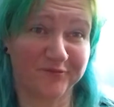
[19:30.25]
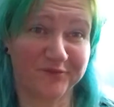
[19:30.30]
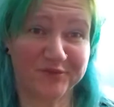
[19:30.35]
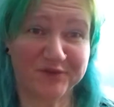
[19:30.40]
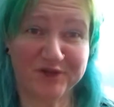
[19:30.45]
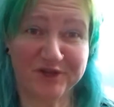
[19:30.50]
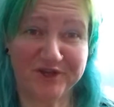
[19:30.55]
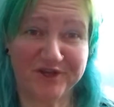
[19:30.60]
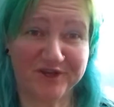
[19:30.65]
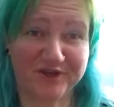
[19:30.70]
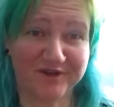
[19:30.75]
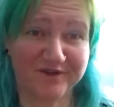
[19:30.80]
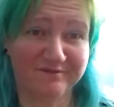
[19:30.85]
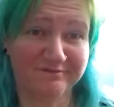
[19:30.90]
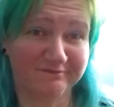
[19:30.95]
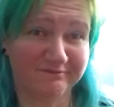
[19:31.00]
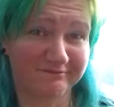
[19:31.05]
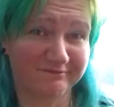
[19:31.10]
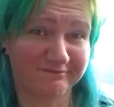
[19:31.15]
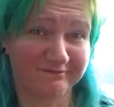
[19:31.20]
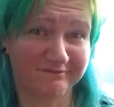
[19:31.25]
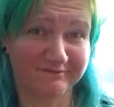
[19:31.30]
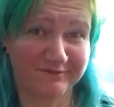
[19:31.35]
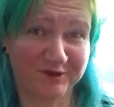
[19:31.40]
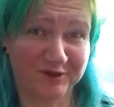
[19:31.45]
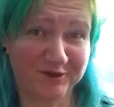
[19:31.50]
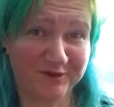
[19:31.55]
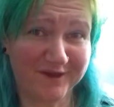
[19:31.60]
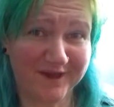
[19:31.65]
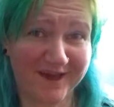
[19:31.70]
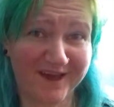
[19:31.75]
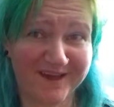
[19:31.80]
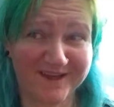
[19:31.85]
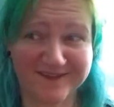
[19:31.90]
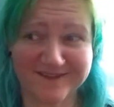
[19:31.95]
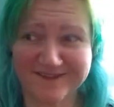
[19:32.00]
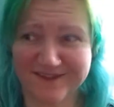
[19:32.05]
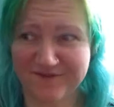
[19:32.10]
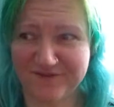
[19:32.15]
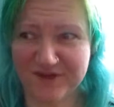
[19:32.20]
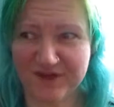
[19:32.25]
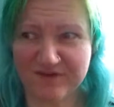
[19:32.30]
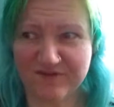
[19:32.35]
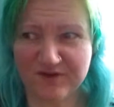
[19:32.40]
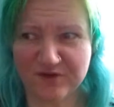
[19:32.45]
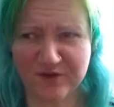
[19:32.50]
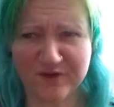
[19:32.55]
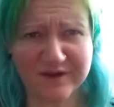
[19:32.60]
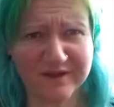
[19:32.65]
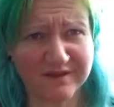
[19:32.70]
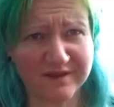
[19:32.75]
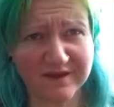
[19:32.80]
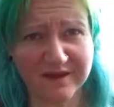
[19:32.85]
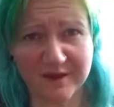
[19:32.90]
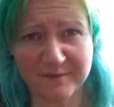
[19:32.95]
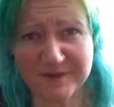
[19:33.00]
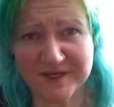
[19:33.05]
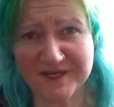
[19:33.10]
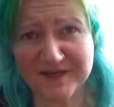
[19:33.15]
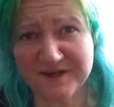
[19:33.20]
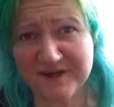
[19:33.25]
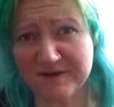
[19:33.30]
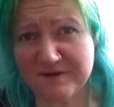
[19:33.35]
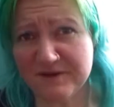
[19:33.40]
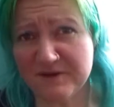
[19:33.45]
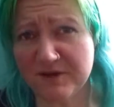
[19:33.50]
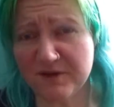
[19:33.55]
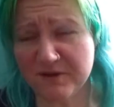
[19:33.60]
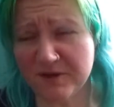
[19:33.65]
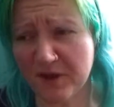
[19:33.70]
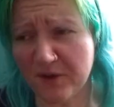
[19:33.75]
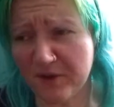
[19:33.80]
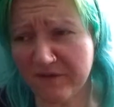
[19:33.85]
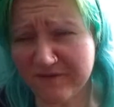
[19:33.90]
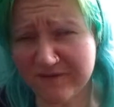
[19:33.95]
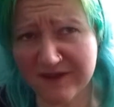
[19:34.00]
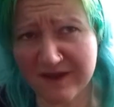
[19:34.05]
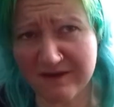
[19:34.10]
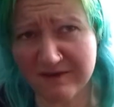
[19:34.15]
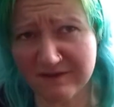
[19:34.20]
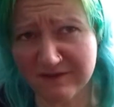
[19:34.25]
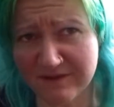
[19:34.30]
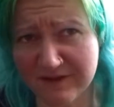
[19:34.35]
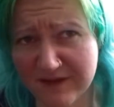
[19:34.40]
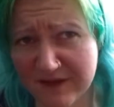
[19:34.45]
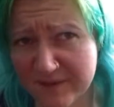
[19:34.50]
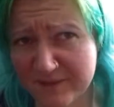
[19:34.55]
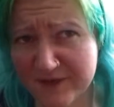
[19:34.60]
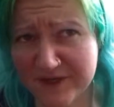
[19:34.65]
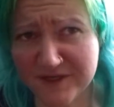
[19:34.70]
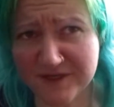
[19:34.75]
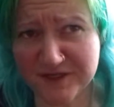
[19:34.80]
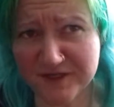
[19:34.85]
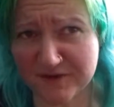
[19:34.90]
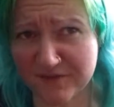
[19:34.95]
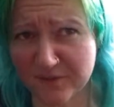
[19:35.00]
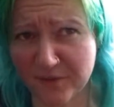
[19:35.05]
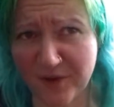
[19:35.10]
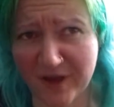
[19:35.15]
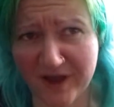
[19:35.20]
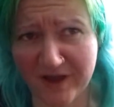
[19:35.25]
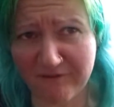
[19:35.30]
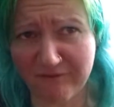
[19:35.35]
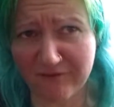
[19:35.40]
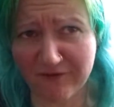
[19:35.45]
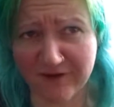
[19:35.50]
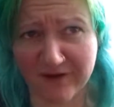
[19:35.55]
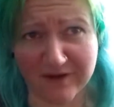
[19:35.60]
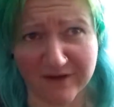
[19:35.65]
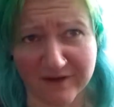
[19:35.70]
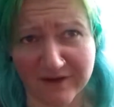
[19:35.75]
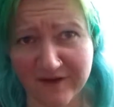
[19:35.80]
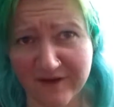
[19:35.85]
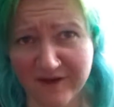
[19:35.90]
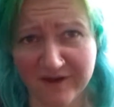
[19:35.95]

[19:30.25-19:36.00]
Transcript: But, you know, who cares? If you're going to think I'm an idiot, you go over there and think I'm an idiot. Whatever.